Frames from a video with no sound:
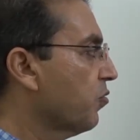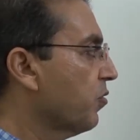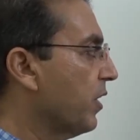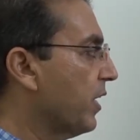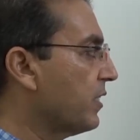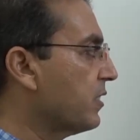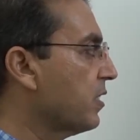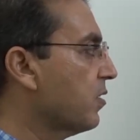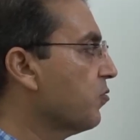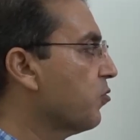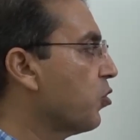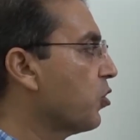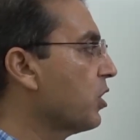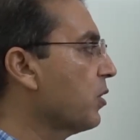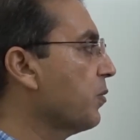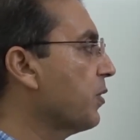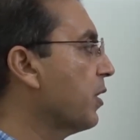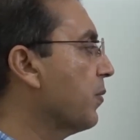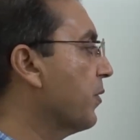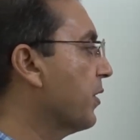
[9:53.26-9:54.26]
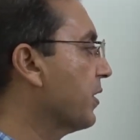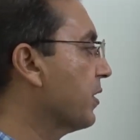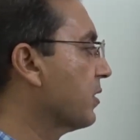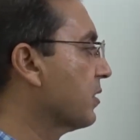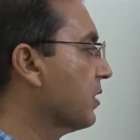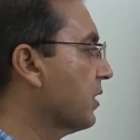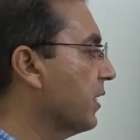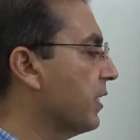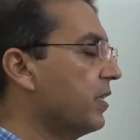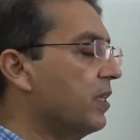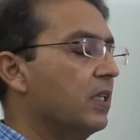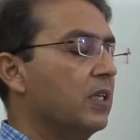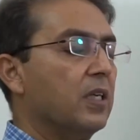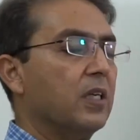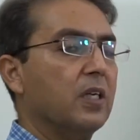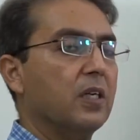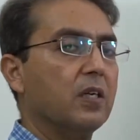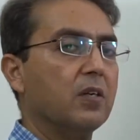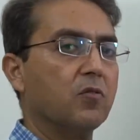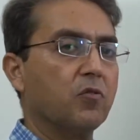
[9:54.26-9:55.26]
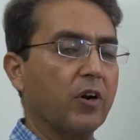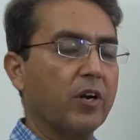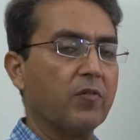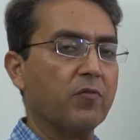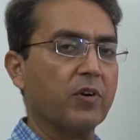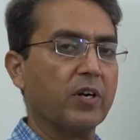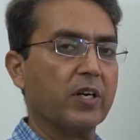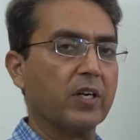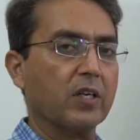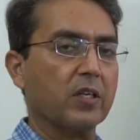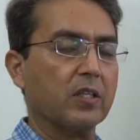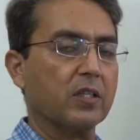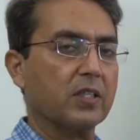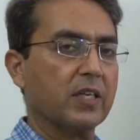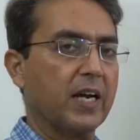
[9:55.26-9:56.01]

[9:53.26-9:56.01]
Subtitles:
less than 40 millimeters in the right ventricle,